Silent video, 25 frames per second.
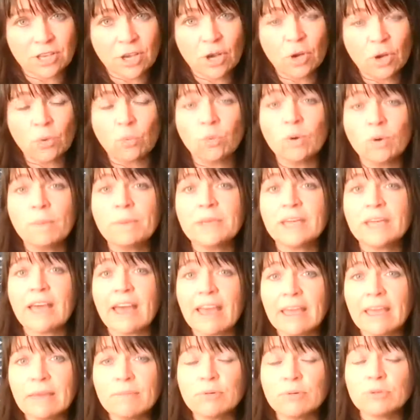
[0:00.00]
will be
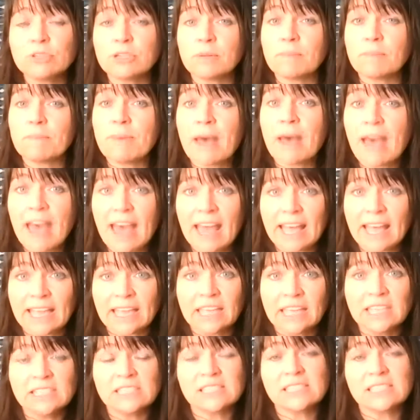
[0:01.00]
able to
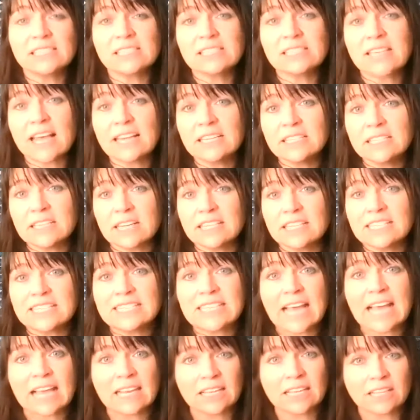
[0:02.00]
pay to send a
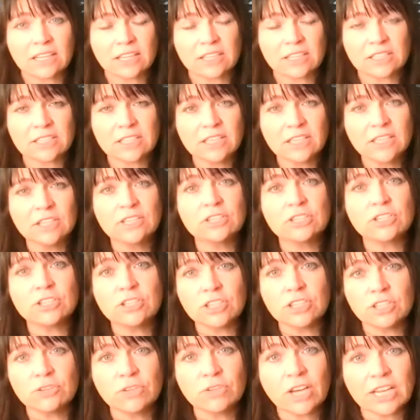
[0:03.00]
delegate to
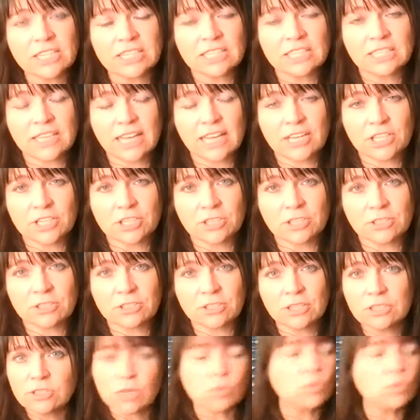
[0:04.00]
the United
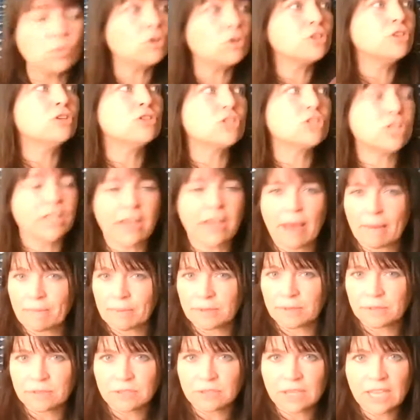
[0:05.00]
Nations. So what usually
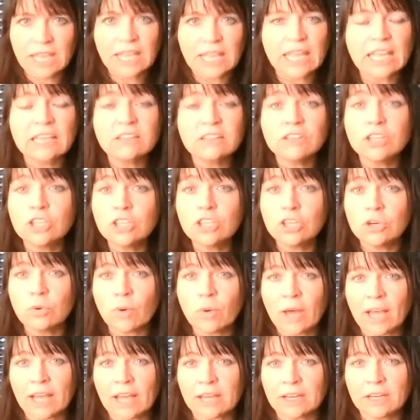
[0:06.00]
happens? In the
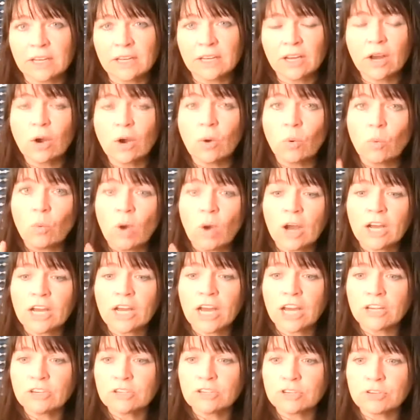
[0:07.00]
UN, one
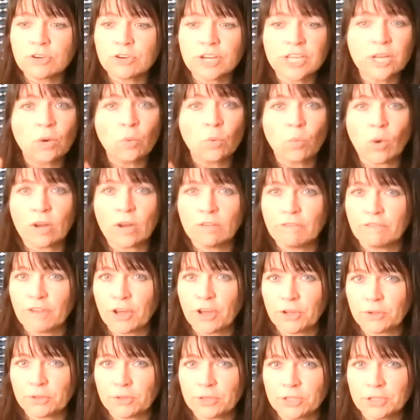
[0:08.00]
country, one
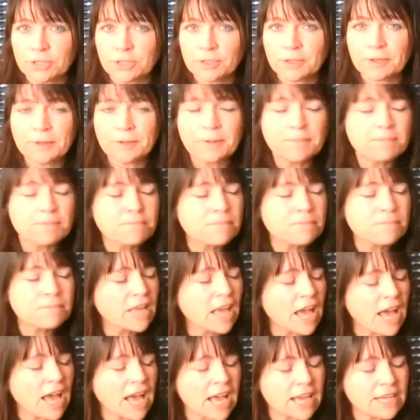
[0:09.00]
vote.
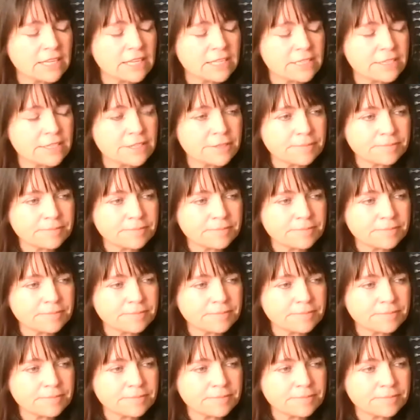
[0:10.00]
And